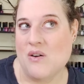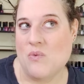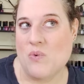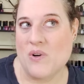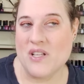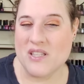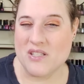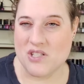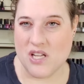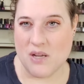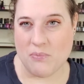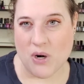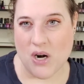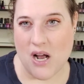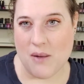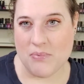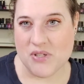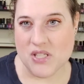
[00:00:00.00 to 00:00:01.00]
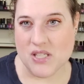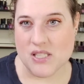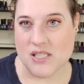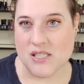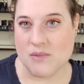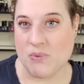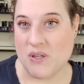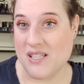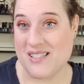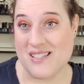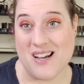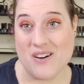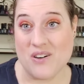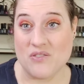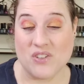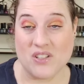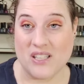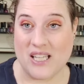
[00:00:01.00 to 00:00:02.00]
one of the cheaper options, but it's not
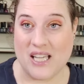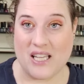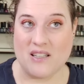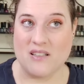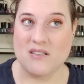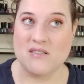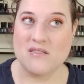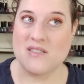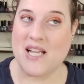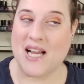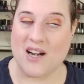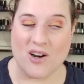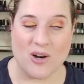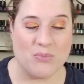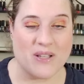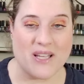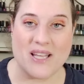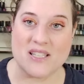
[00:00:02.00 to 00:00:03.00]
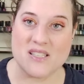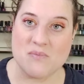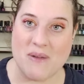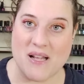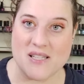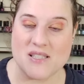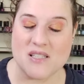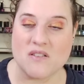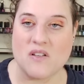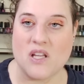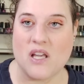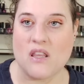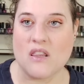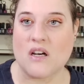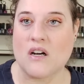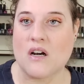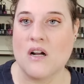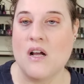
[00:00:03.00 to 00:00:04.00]
overly terribly expensive
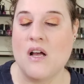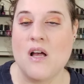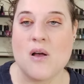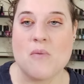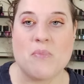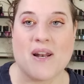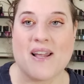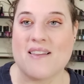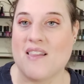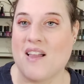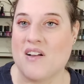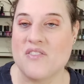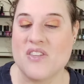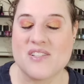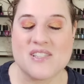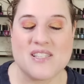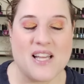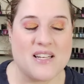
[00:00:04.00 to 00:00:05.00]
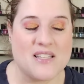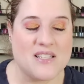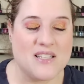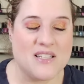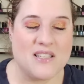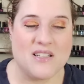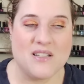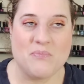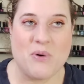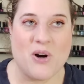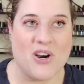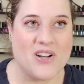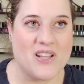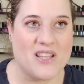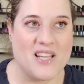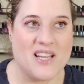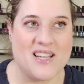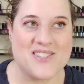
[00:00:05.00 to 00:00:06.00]
either. But I love the scented part
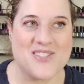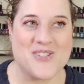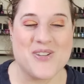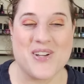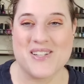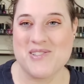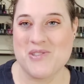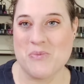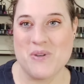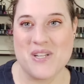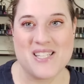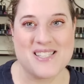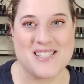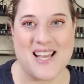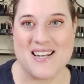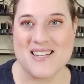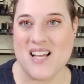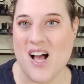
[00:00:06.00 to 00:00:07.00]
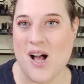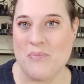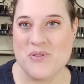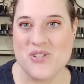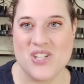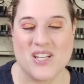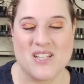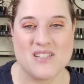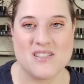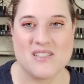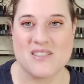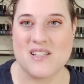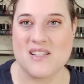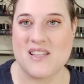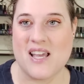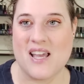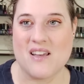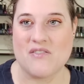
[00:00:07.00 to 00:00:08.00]
of this. You get so many scent options.
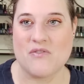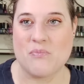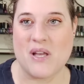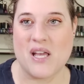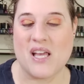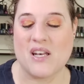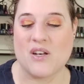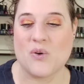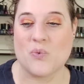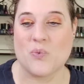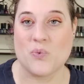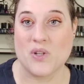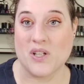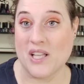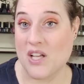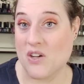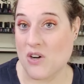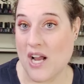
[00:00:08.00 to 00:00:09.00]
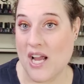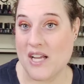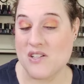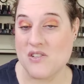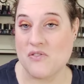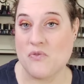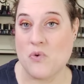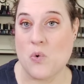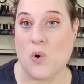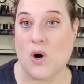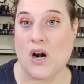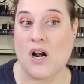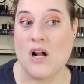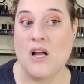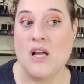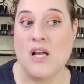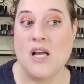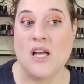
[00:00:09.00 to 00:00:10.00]
They have been really great
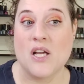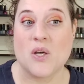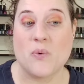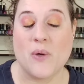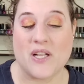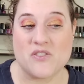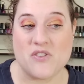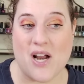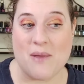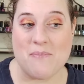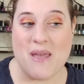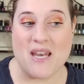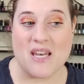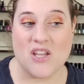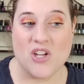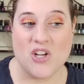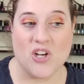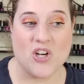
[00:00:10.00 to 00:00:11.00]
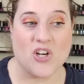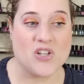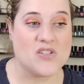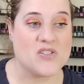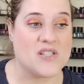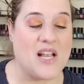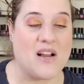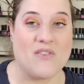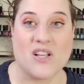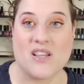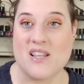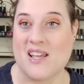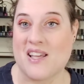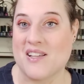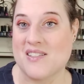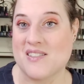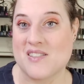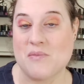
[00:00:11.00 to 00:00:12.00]
for quick dry manicures.
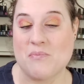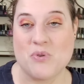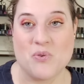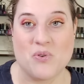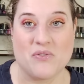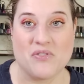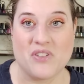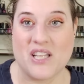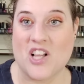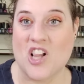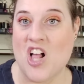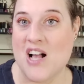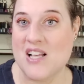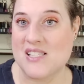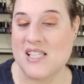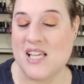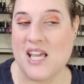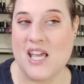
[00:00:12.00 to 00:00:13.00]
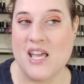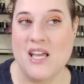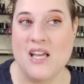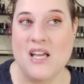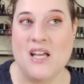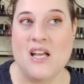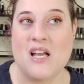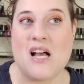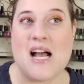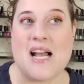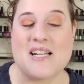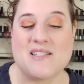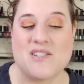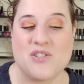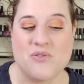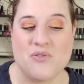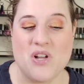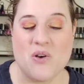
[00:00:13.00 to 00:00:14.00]
Everything is beautifully glossy. I
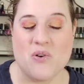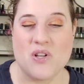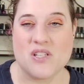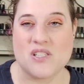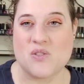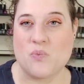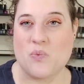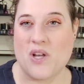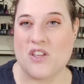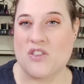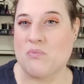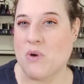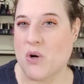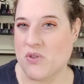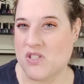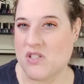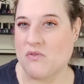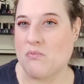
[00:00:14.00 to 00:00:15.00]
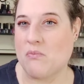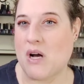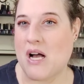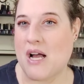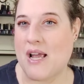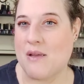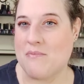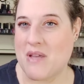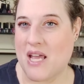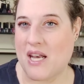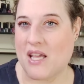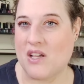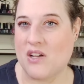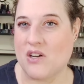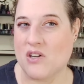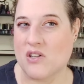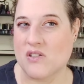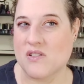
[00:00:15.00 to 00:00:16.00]
do notice with most of my
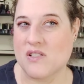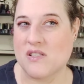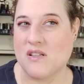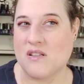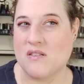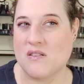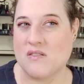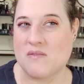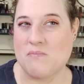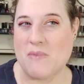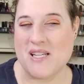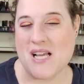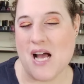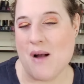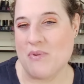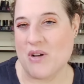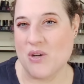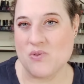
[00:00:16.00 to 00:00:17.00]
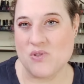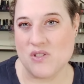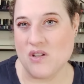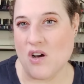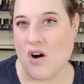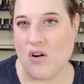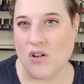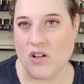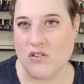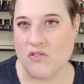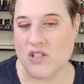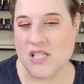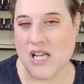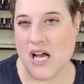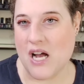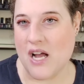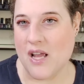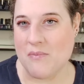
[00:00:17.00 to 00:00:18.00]
manicures, my top coats dull over
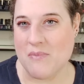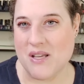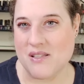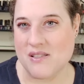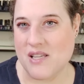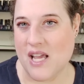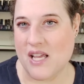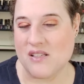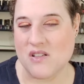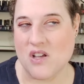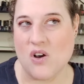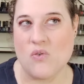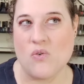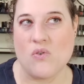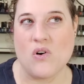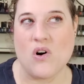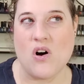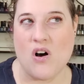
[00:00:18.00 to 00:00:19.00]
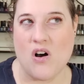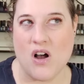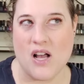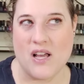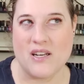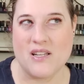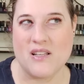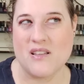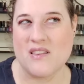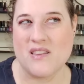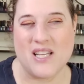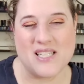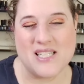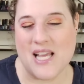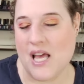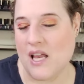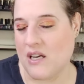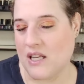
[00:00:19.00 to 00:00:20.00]
time as days go on. They
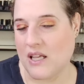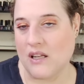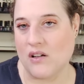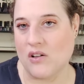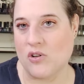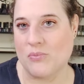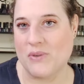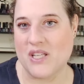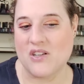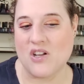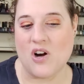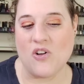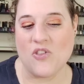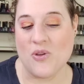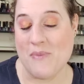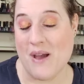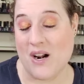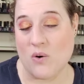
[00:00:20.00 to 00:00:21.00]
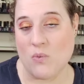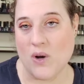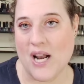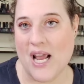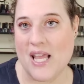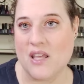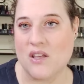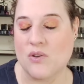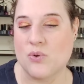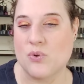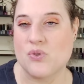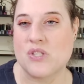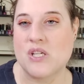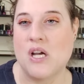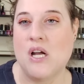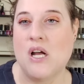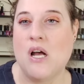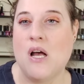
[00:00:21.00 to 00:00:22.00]
tend to get a little bit dull no matter what I
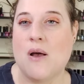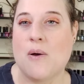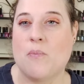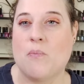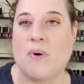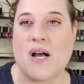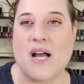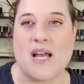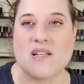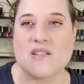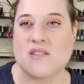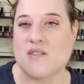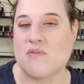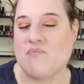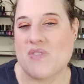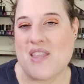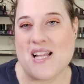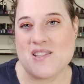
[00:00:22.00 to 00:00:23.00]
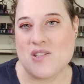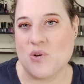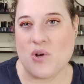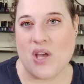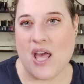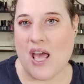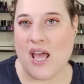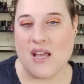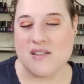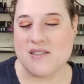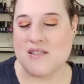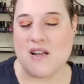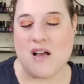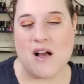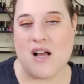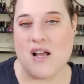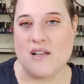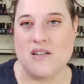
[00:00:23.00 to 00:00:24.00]
use, but that's okay. It's
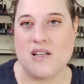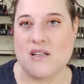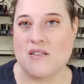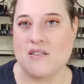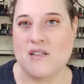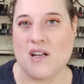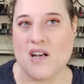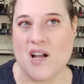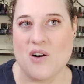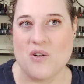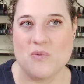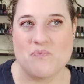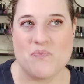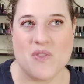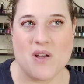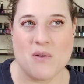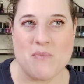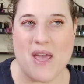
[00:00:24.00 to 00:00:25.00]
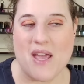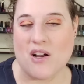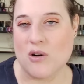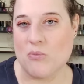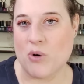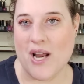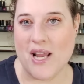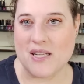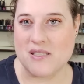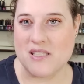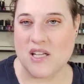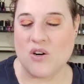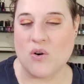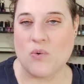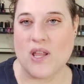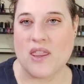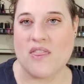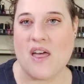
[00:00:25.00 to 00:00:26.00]
not, you know, a make or break
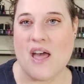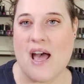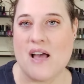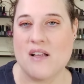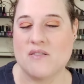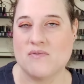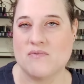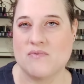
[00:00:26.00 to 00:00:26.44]
deal with that